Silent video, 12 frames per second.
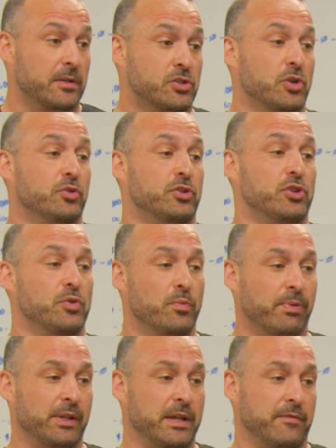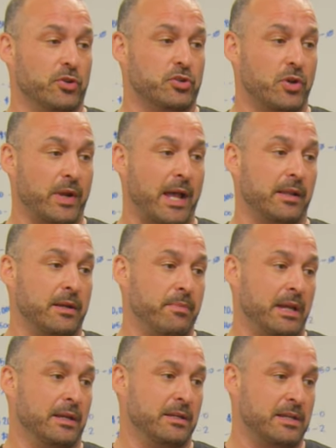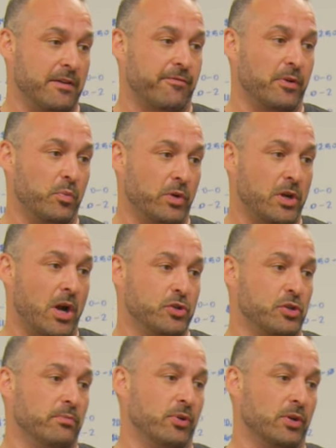Okay. So do you believe your tonality being different would cause you to